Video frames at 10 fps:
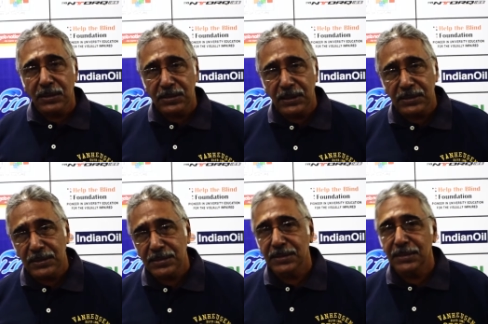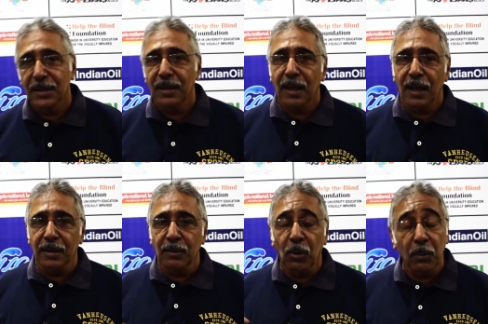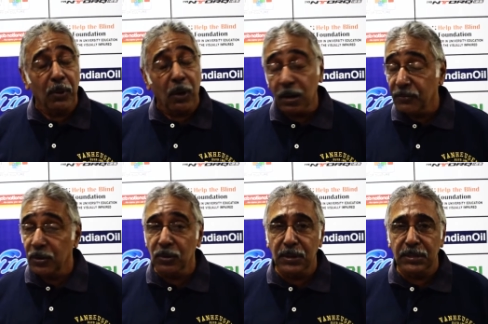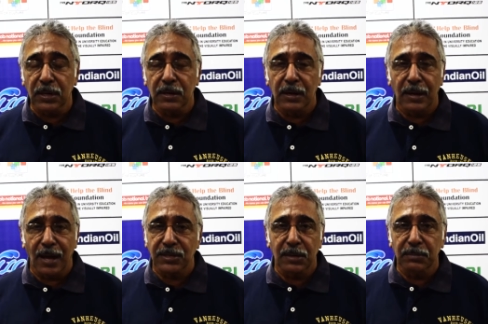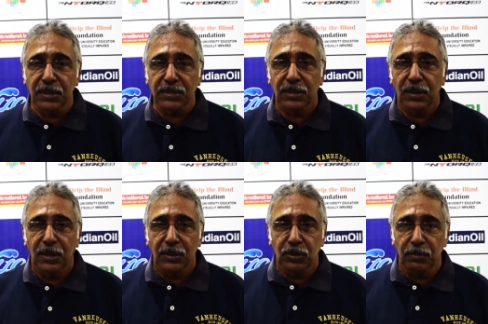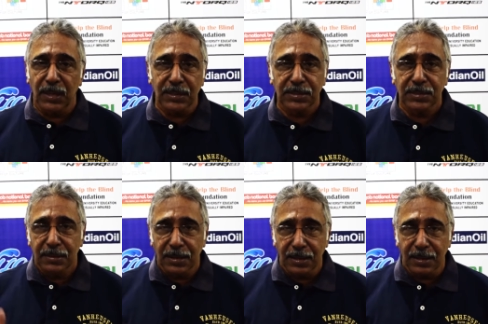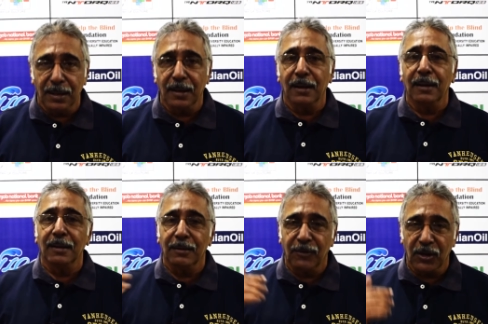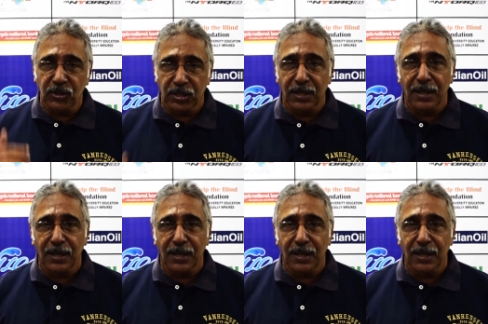the success and hope all of you will turn in large numbers to bless the uh, function